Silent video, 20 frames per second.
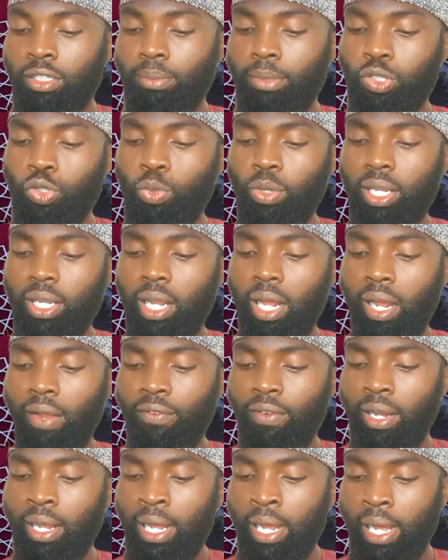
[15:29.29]
But we
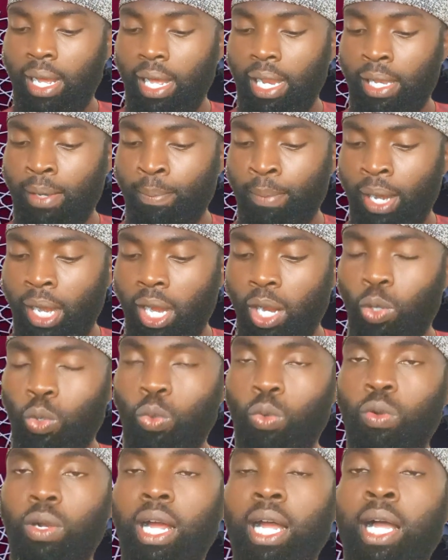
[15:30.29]
have
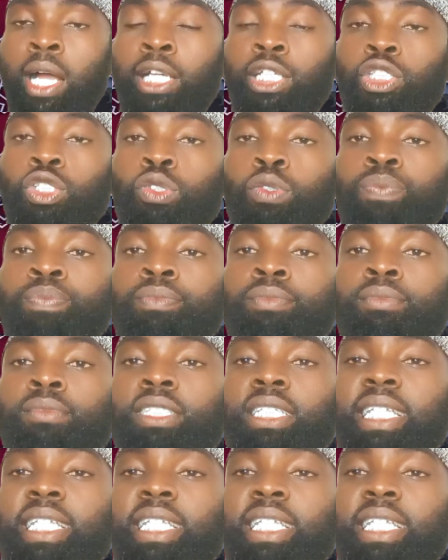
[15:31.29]
al-bahru haijun.